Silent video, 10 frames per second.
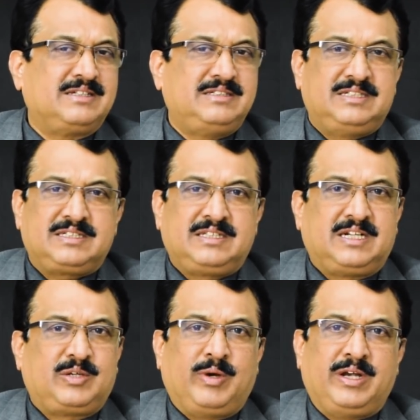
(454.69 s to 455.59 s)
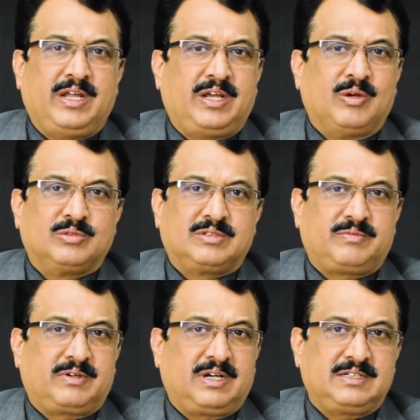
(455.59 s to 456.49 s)
just the 20 kilos of
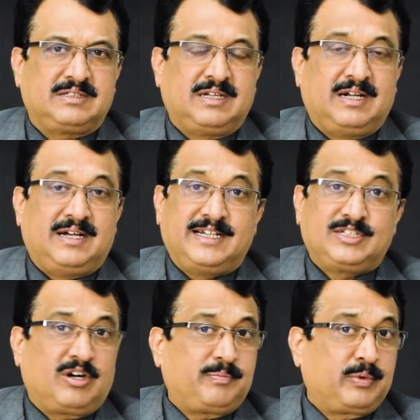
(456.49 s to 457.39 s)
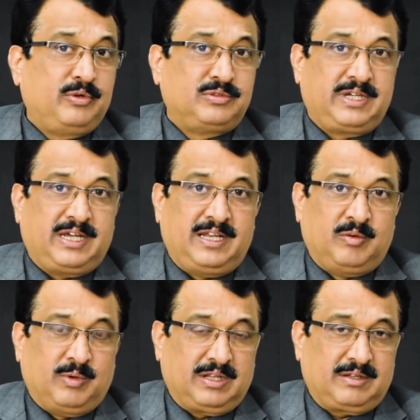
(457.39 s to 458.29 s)
rice. It's not producing any
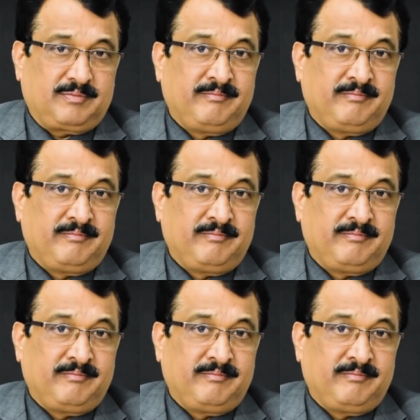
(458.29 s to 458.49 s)
wealth.